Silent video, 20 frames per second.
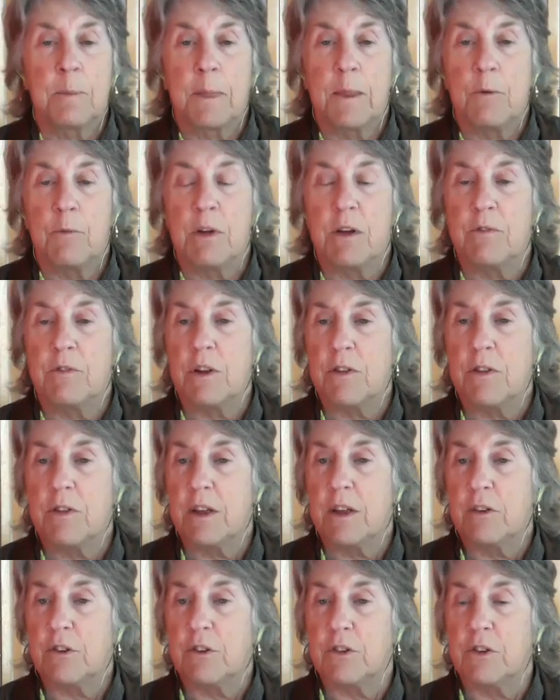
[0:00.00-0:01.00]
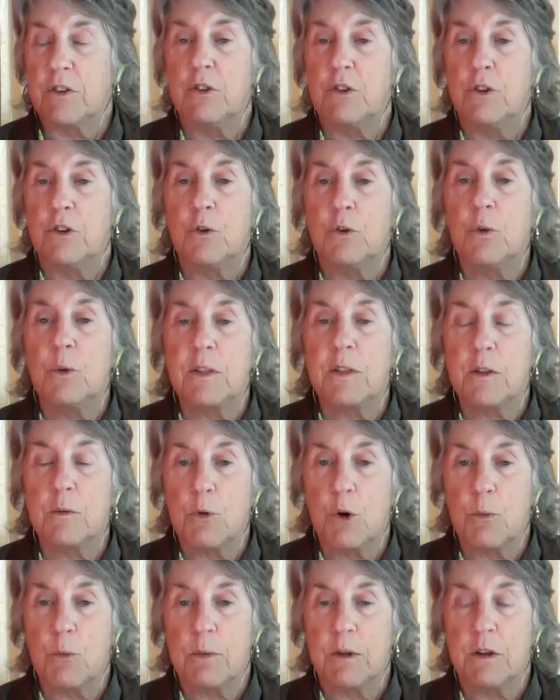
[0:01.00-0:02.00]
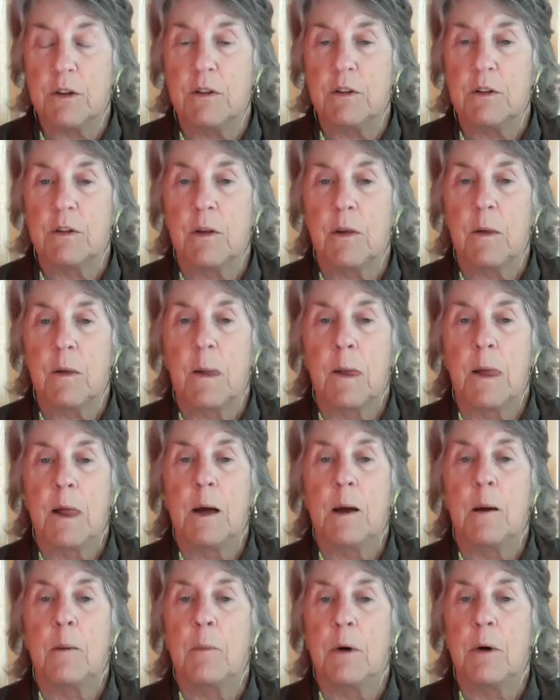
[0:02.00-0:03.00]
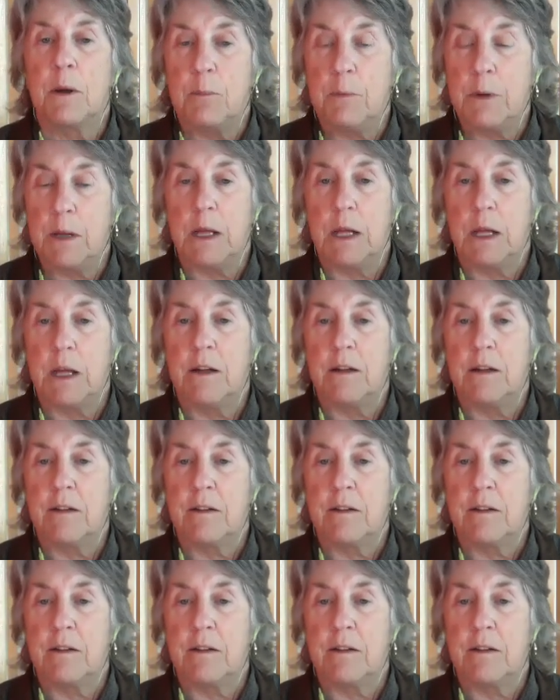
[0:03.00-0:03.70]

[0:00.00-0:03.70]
We have nothing else to do at the moment but be.